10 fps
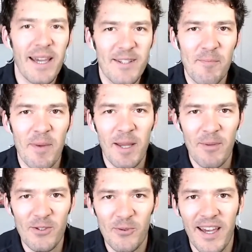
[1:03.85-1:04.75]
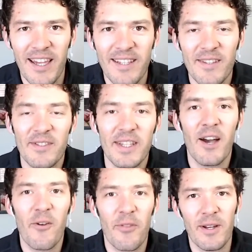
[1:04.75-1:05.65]
It's Mike Mutzel with
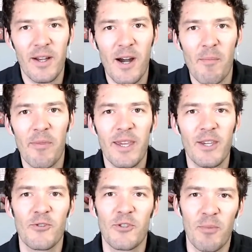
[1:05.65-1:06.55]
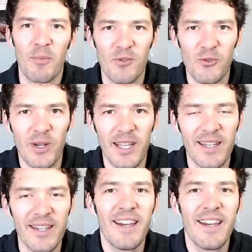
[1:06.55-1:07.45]
HighIntensityHealth.com. Thank you so much for joining
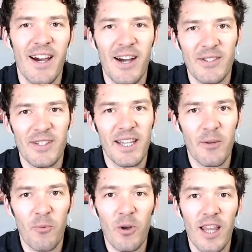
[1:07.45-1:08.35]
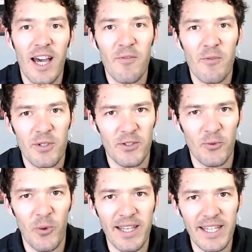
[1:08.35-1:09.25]
us today. We're live with Dr.
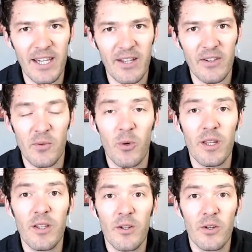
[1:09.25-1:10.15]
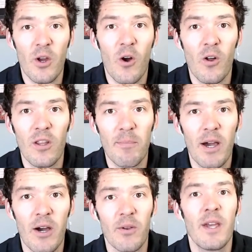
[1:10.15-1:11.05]
Wendy Ellis, and we're going to learn all
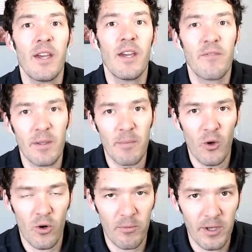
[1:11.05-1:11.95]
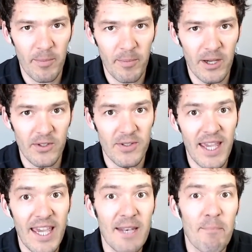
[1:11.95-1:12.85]
about female hormone imbalances
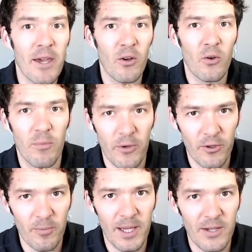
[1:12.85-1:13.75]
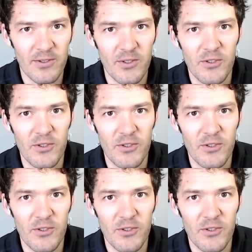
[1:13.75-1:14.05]
and male hormonal imbalances.